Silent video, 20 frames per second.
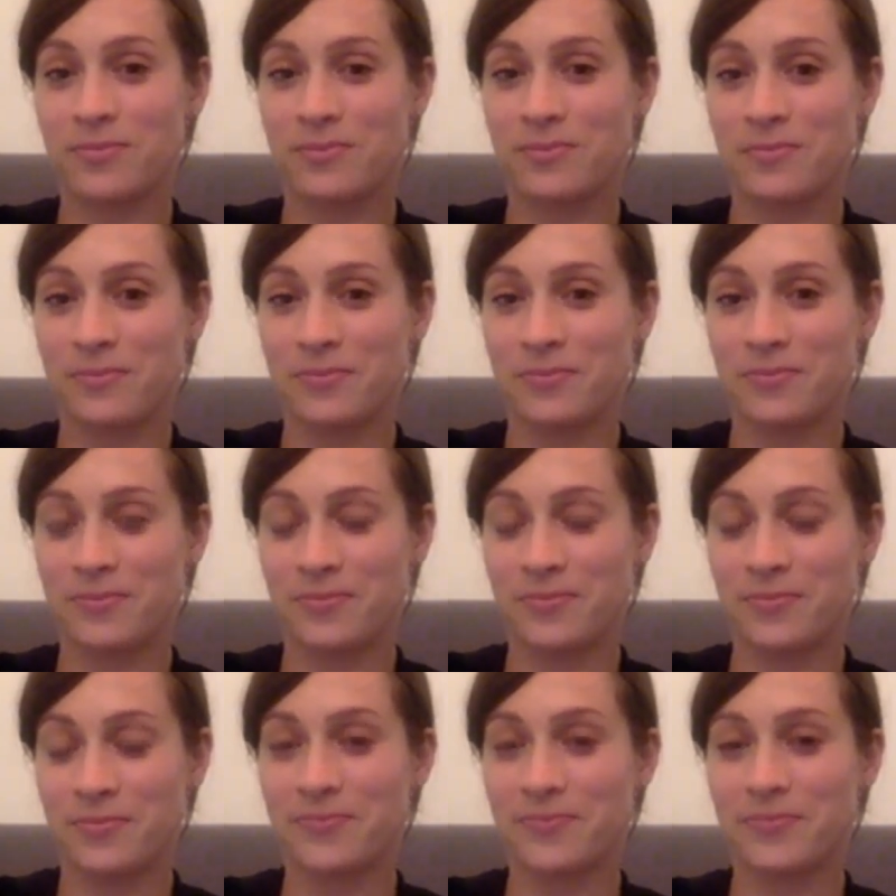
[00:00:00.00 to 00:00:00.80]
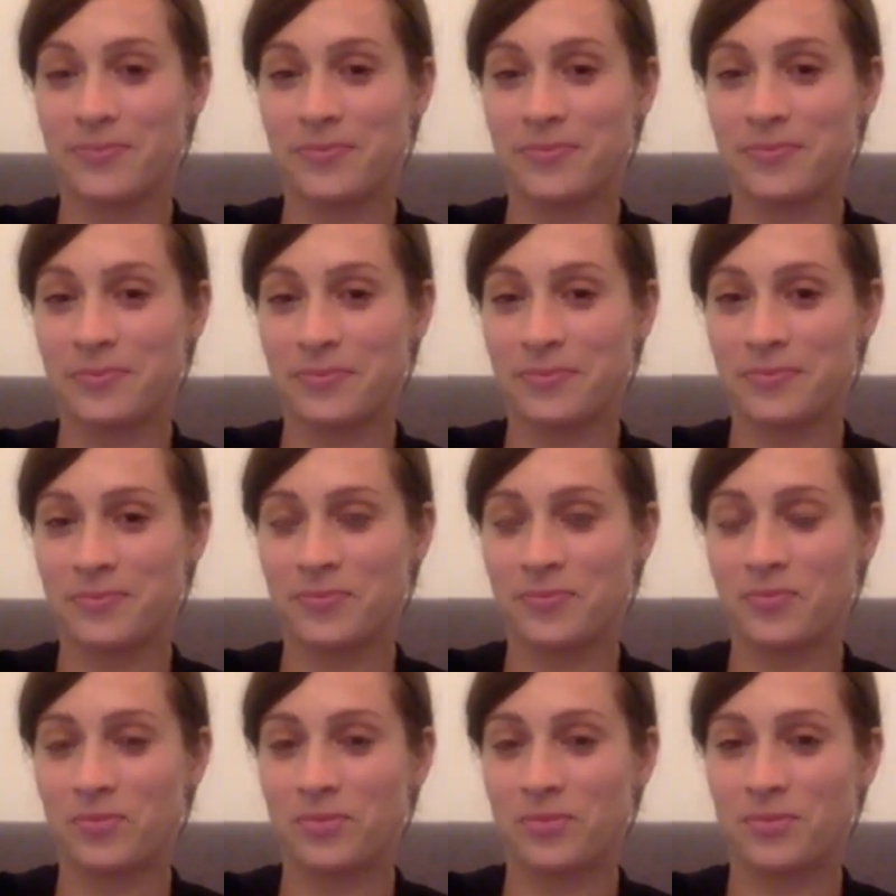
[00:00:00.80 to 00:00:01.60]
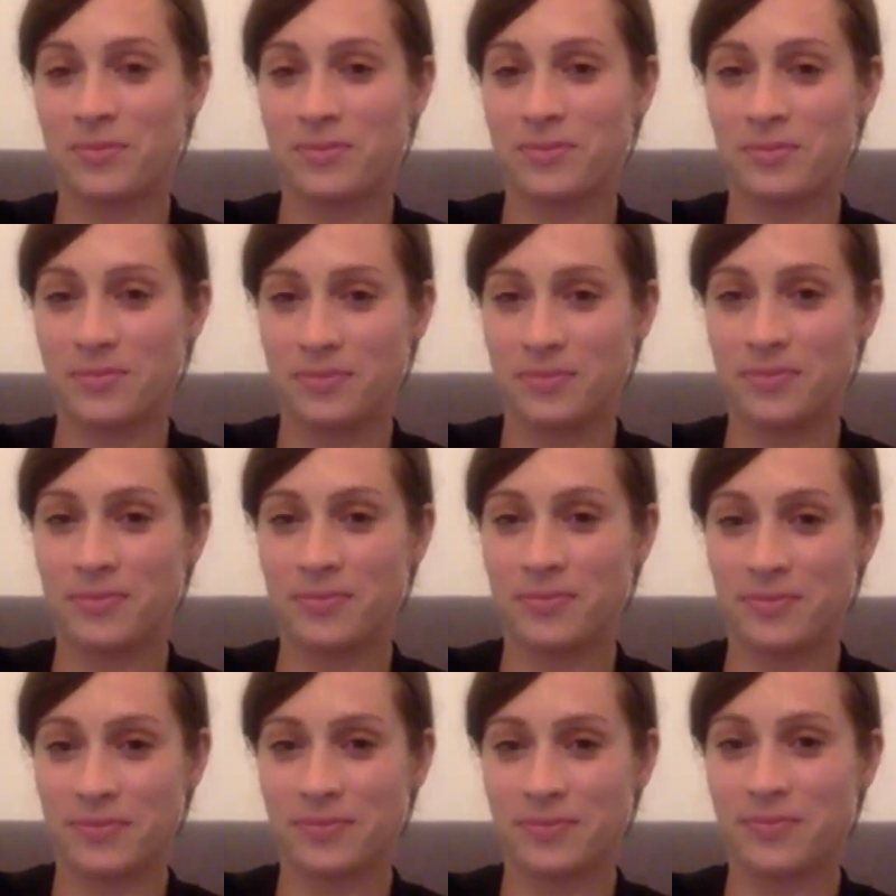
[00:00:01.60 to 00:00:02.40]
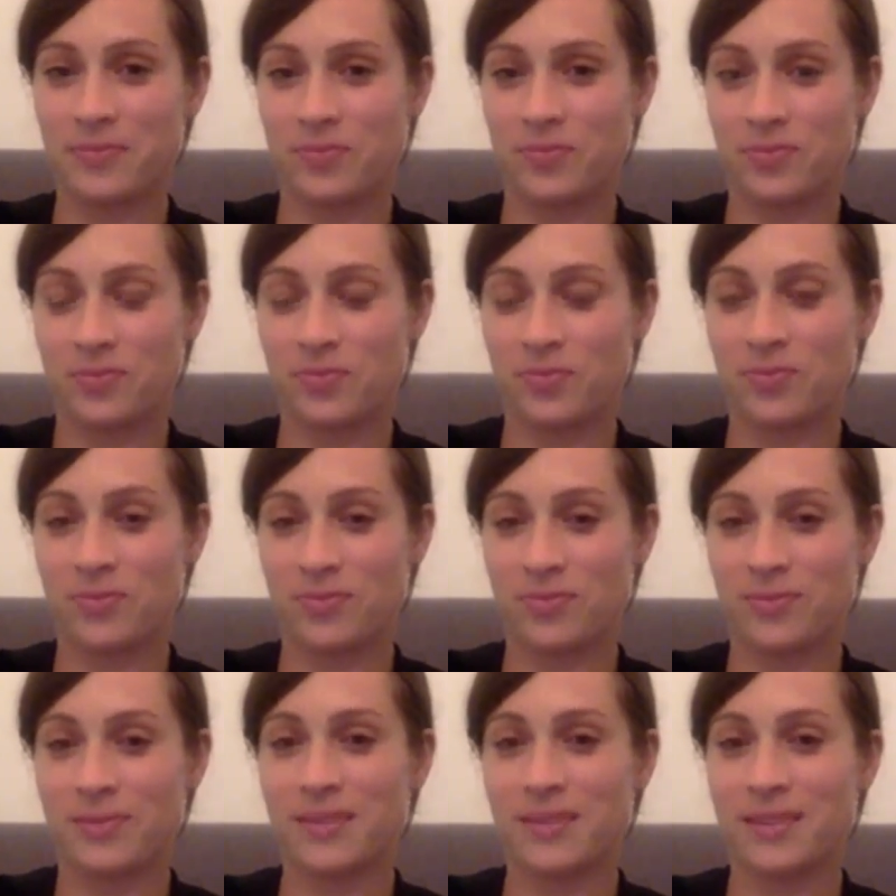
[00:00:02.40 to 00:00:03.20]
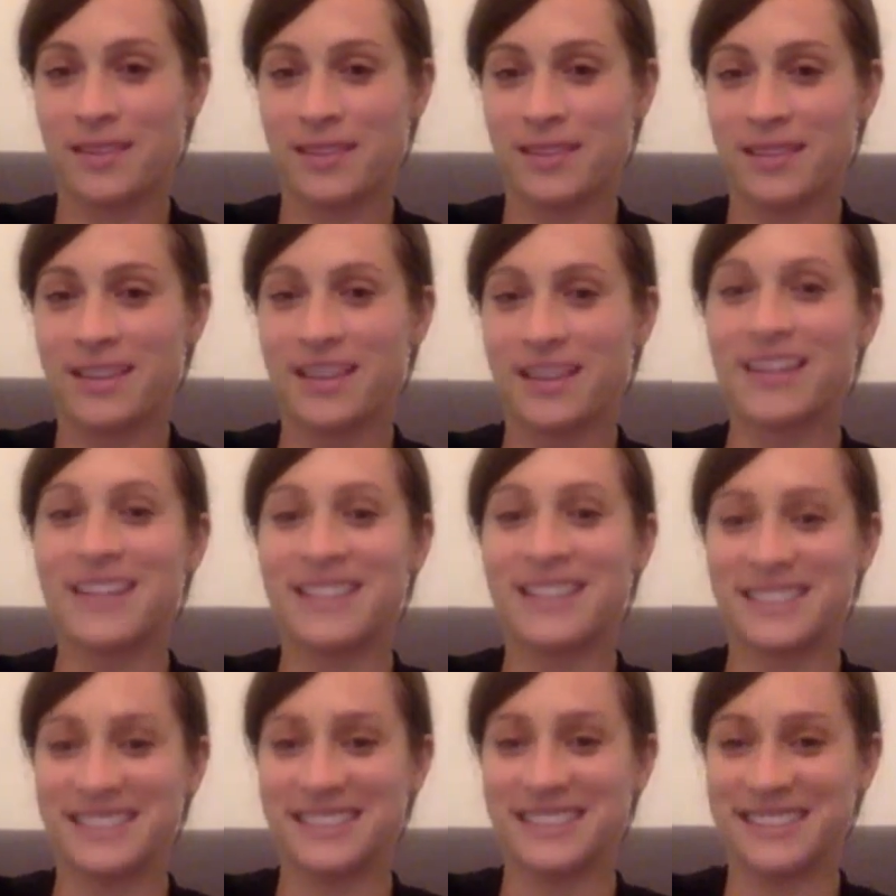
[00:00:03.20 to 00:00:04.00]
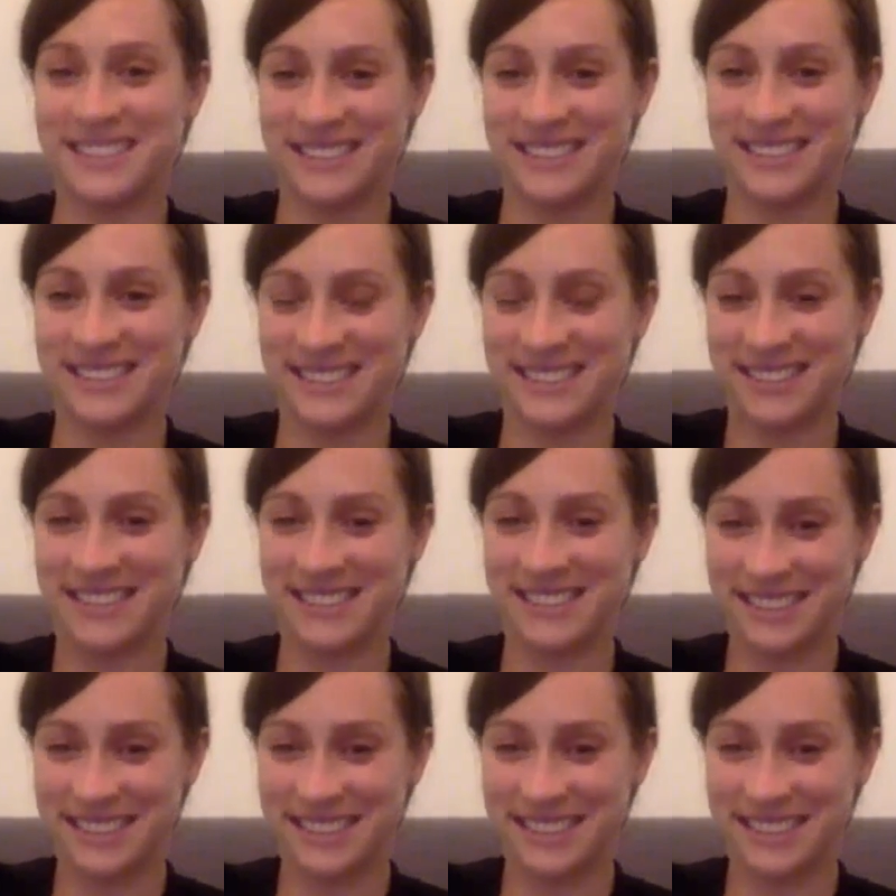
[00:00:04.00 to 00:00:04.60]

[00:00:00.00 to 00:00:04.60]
[no speech]